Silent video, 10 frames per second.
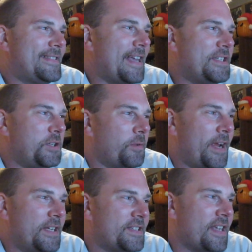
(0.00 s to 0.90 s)
Stacy
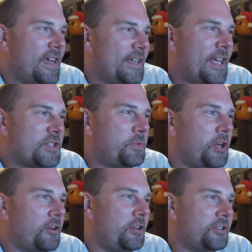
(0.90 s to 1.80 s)
Rains, yes,
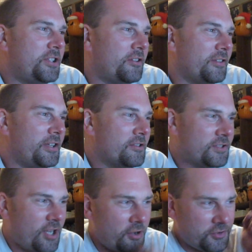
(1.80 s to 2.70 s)
we are your
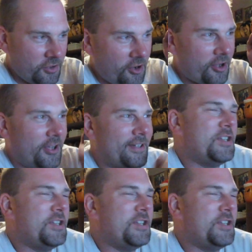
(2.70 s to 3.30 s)
cheerleaders. Go Troy!